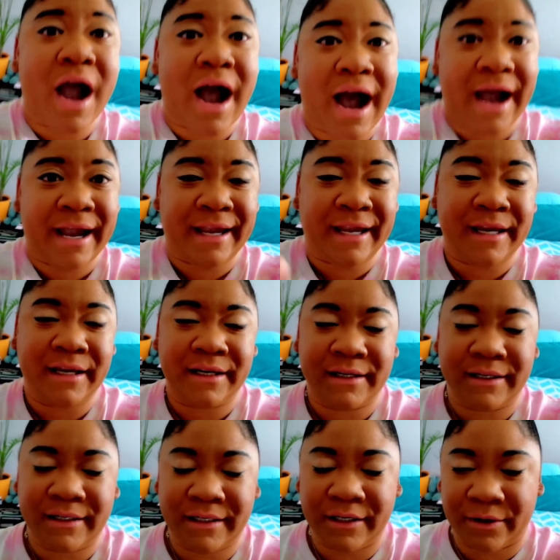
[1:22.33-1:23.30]
i
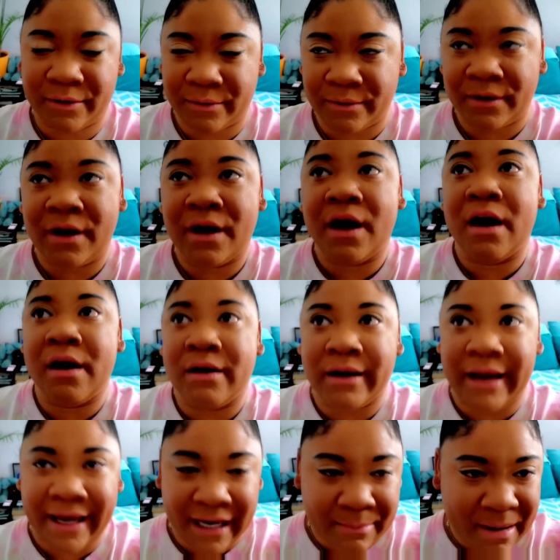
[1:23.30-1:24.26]
you know
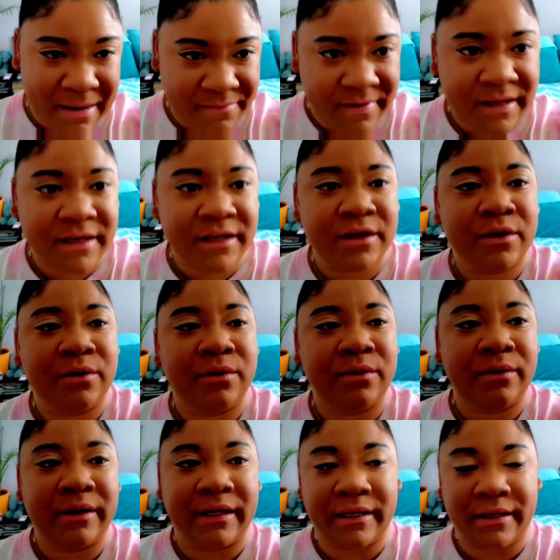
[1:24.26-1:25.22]
edit my
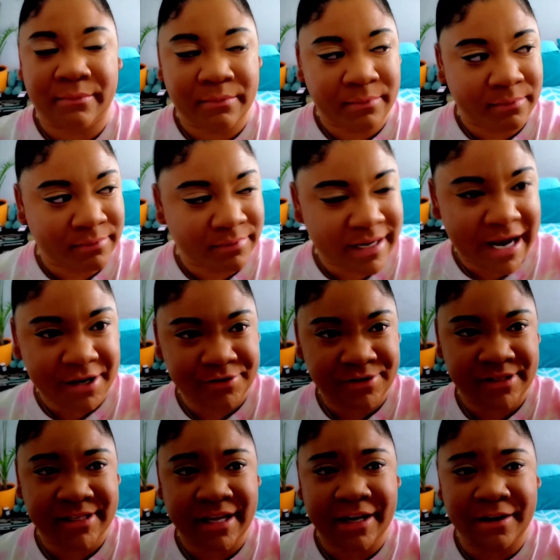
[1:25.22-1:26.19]
video and
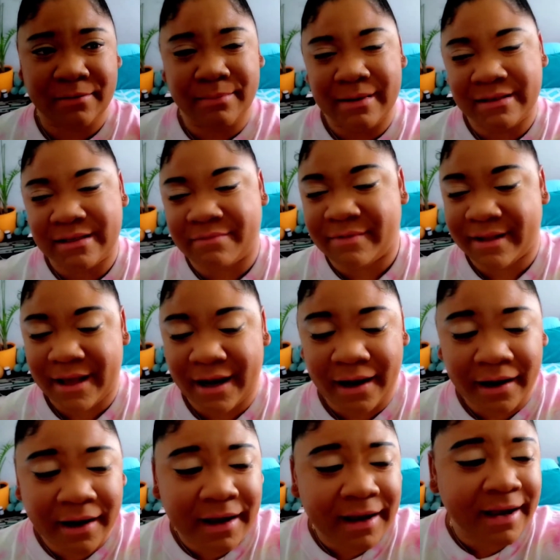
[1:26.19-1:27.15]
exercised a little bit, stuff like
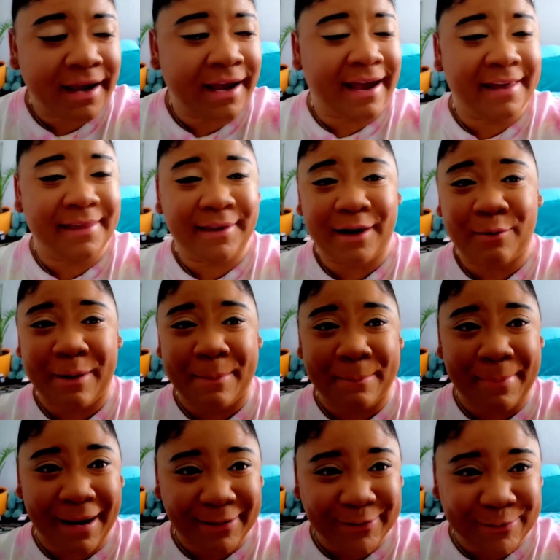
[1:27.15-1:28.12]
that. And then I
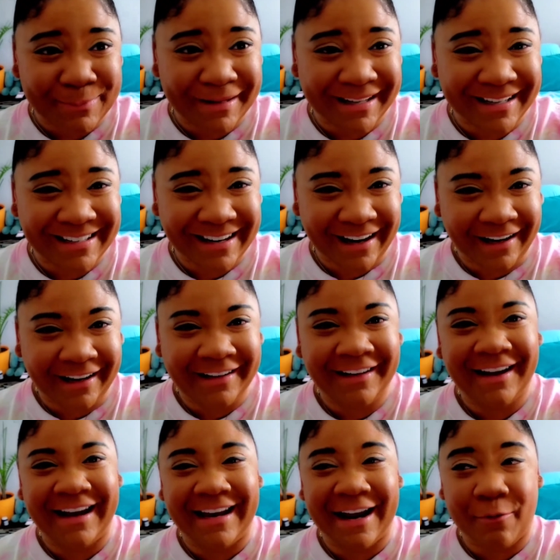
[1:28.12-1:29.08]
went back to bed at
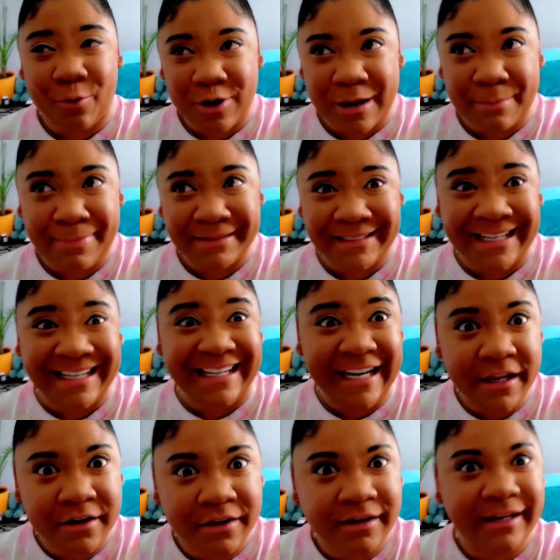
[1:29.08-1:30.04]
9 and I woke up at 10,
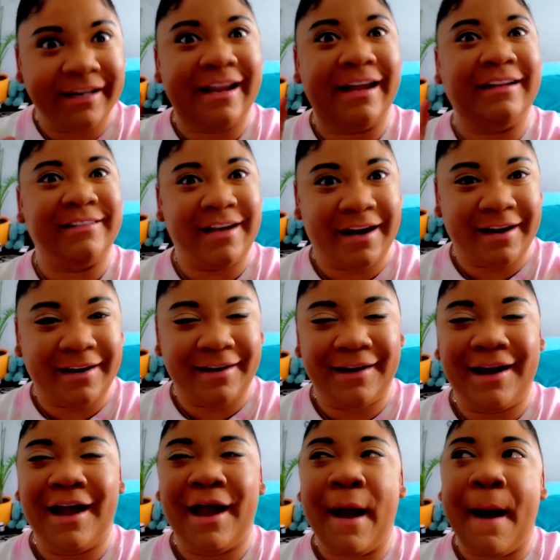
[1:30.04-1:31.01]
literally like
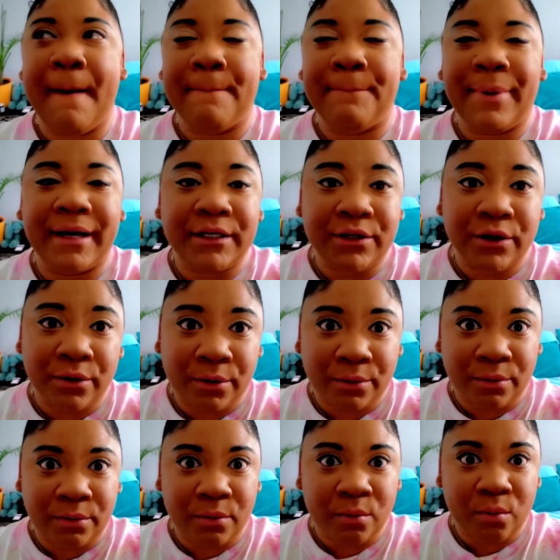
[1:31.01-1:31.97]
10. But
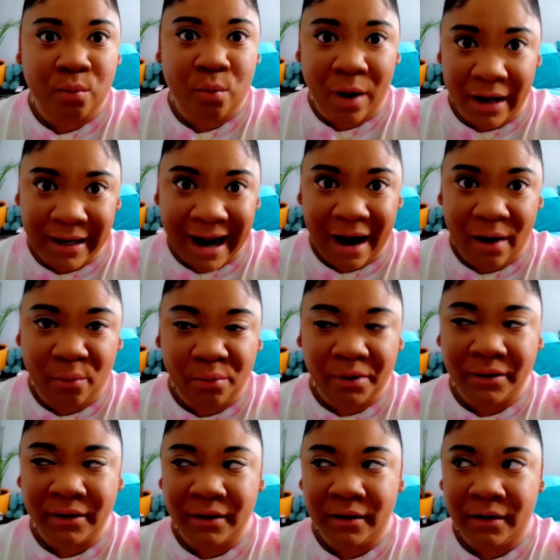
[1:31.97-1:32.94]
yo, one
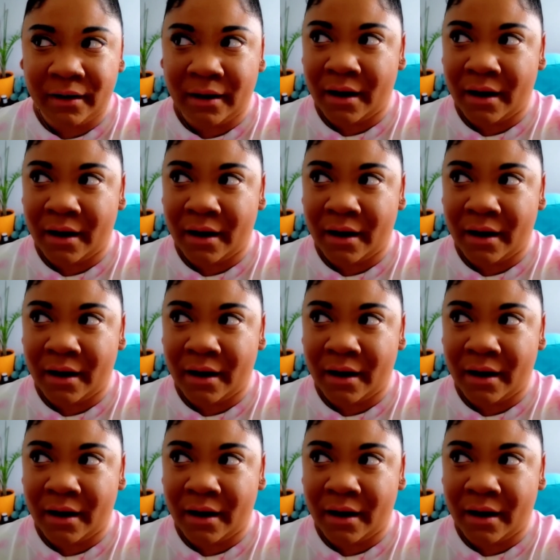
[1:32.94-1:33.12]
hour,